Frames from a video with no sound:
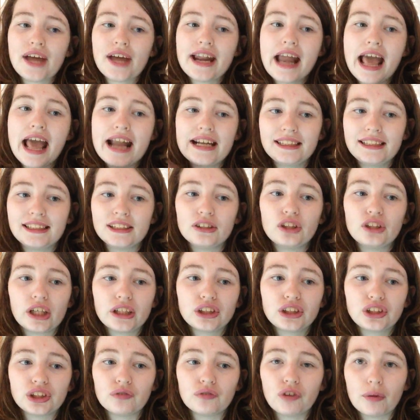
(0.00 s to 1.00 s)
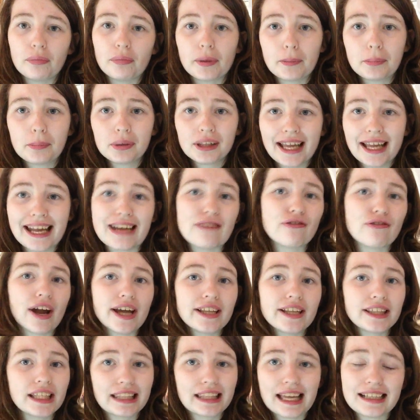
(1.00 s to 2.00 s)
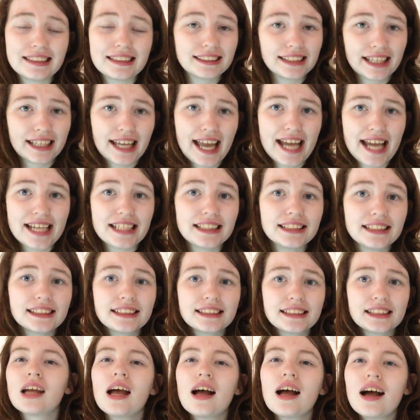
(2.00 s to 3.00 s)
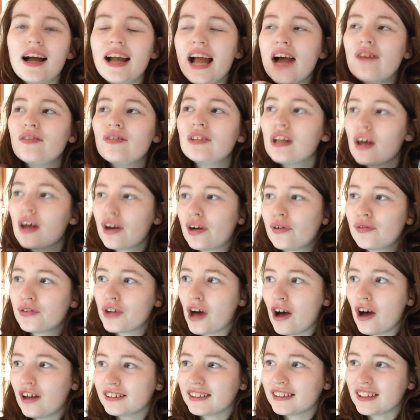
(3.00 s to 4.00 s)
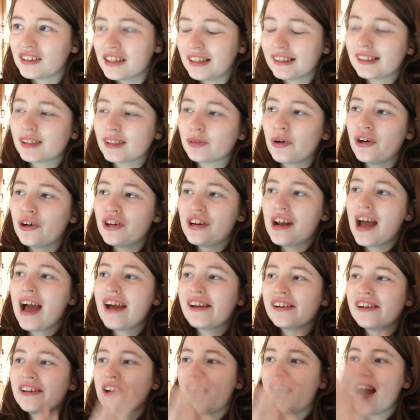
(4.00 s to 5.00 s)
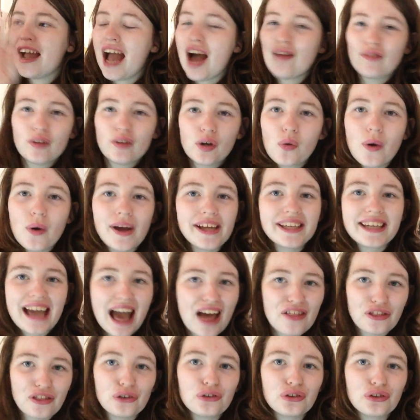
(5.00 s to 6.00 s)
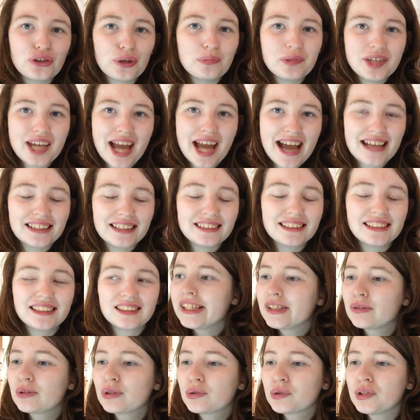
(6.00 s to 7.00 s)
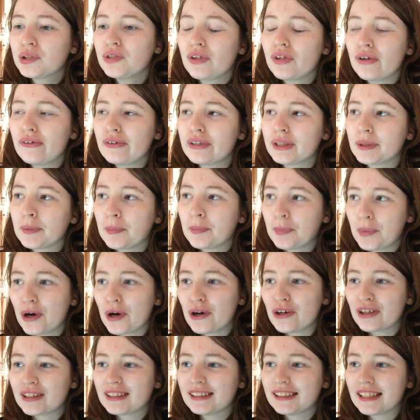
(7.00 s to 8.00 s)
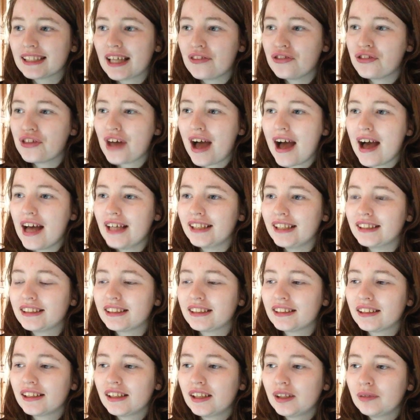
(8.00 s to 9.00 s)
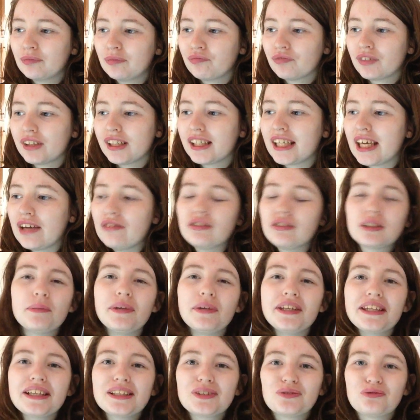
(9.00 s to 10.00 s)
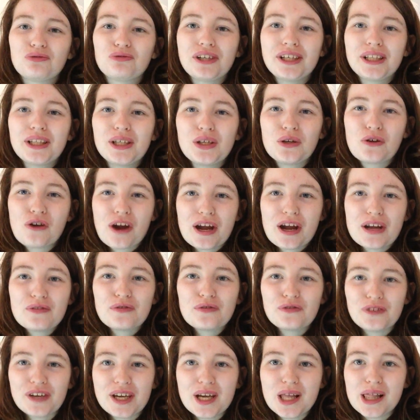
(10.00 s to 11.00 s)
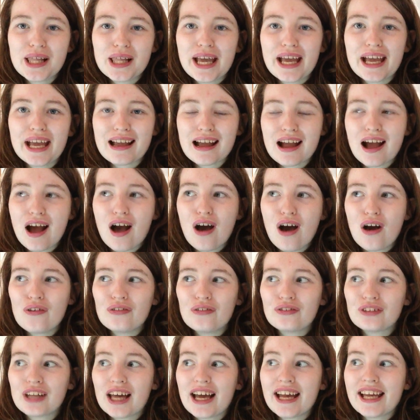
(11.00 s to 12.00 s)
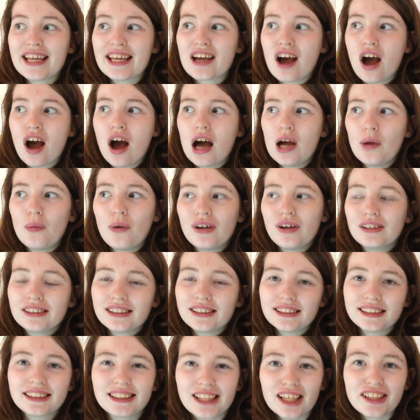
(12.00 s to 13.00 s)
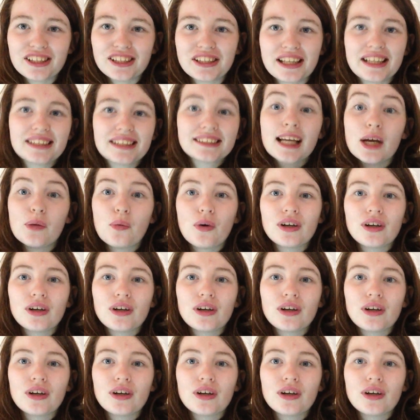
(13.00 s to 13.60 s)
than any suggestion from the playwright that that is the case. I have a lot of thoughts on this one, and I haven't quite gathered them yet. This was one of those books that gives me this really great feeling of like, I want to study this, I